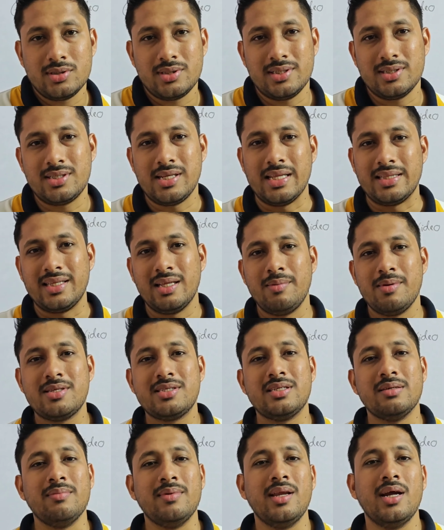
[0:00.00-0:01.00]
is little bit
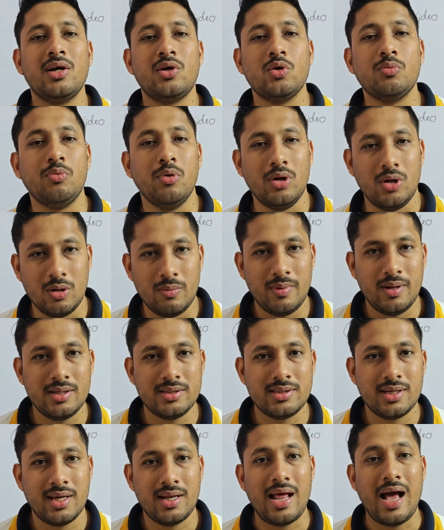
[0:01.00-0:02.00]
similar to
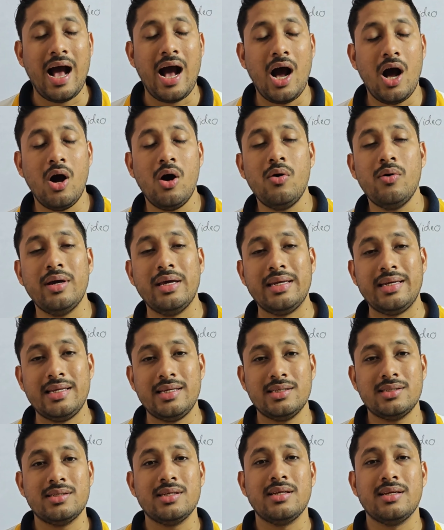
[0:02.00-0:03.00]
polynomials and how it
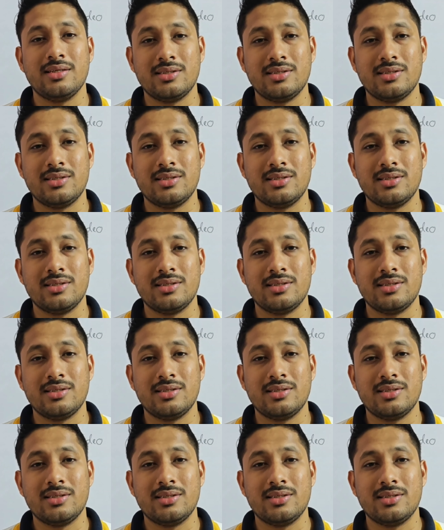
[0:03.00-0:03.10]
is